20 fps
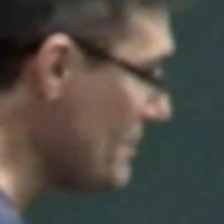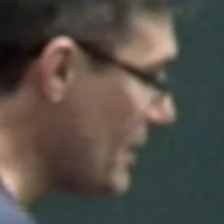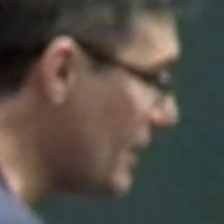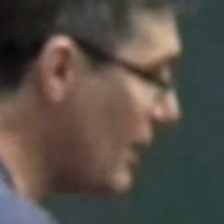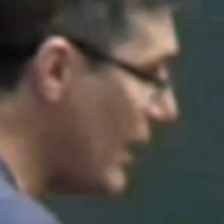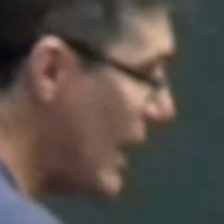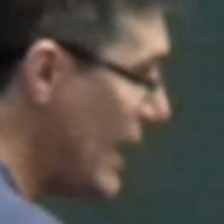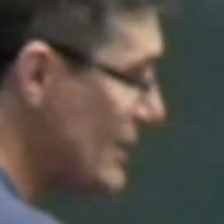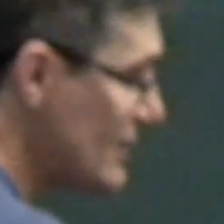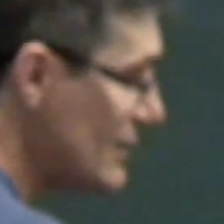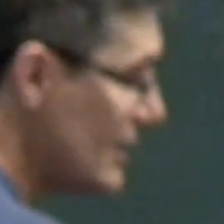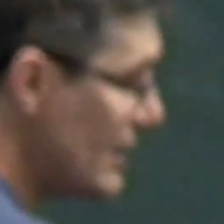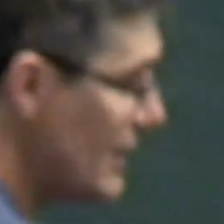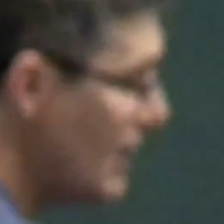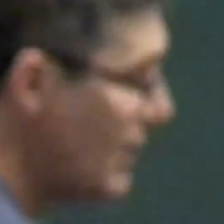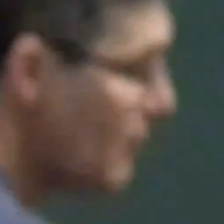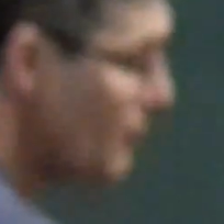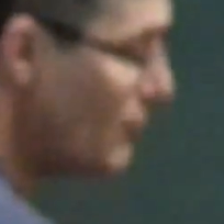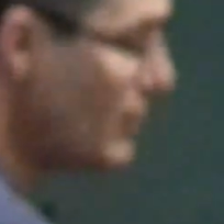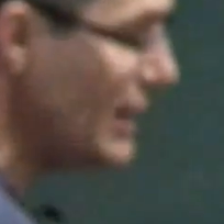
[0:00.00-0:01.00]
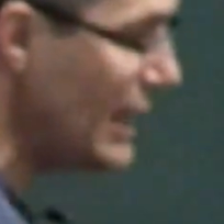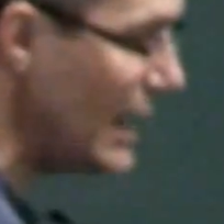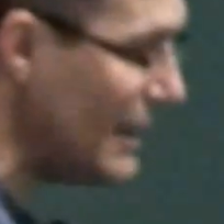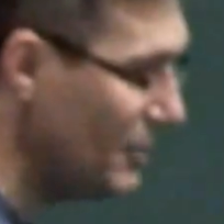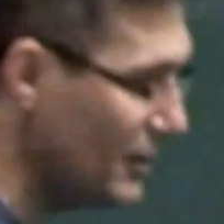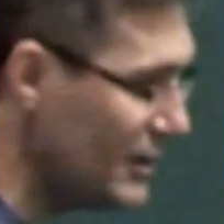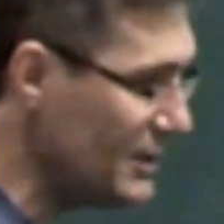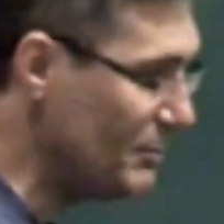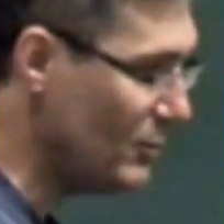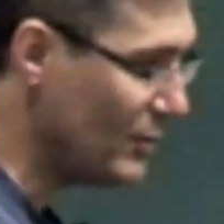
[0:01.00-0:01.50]
I'm going to actually
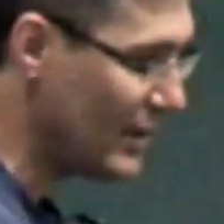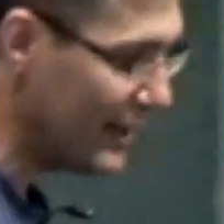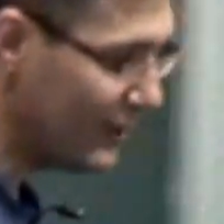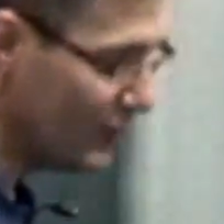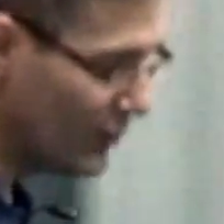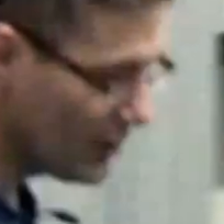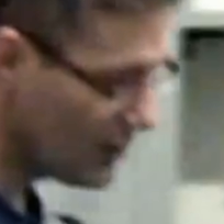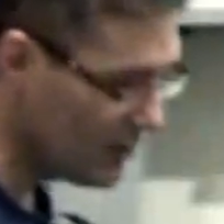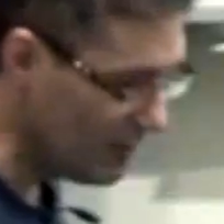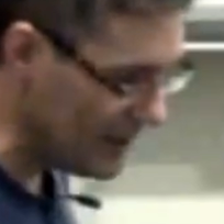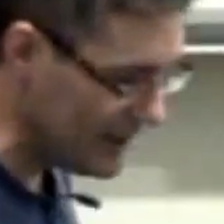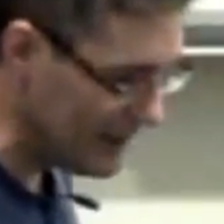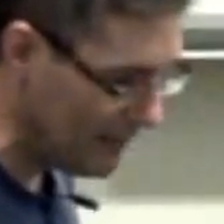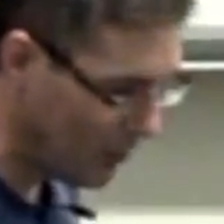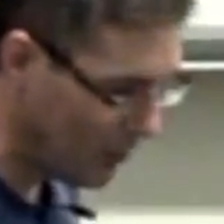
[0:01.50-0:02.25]
relabel this book. I thought it could be